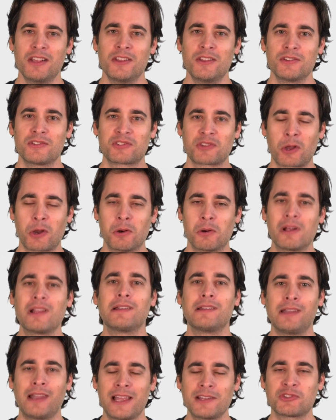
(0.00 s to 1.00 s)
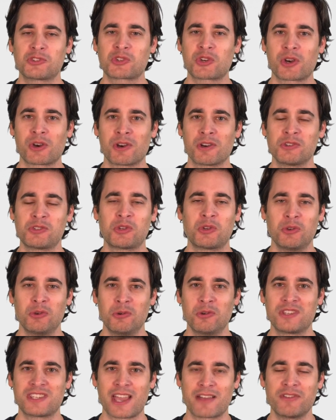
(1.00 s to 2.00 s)
So let's turn
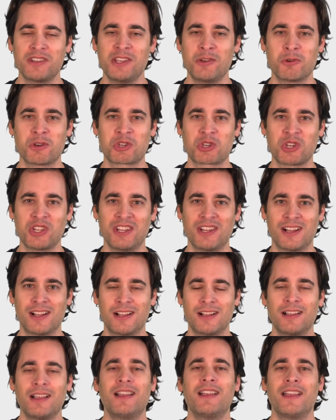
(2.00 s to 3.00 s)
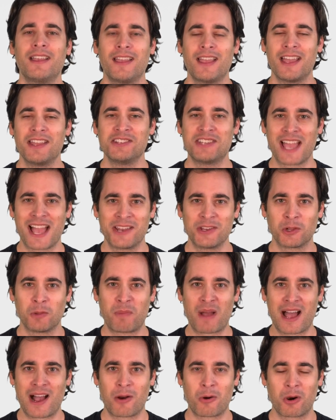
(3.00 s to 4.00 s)
to Kevin Iwashina and Daniel
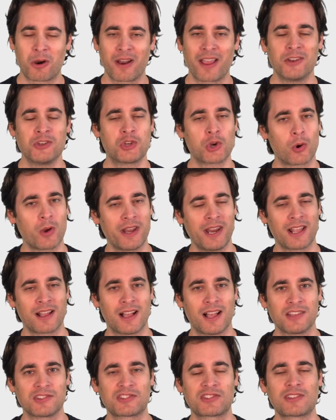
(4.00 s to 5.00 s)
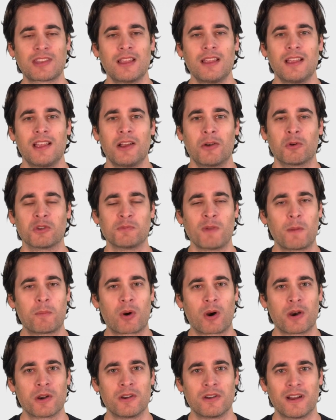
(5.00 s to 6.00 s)
Bauer, and joining us was my
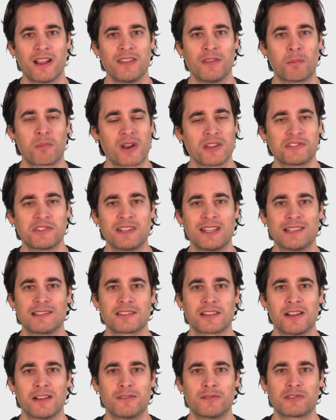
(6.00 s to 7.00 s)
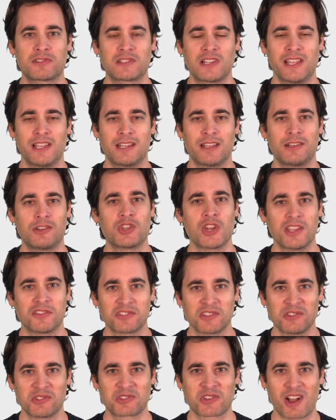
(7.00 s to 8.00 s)
partner and the president of Slated,
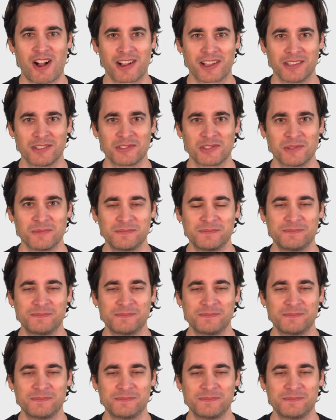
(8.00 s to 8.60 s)
Jason Scoggins.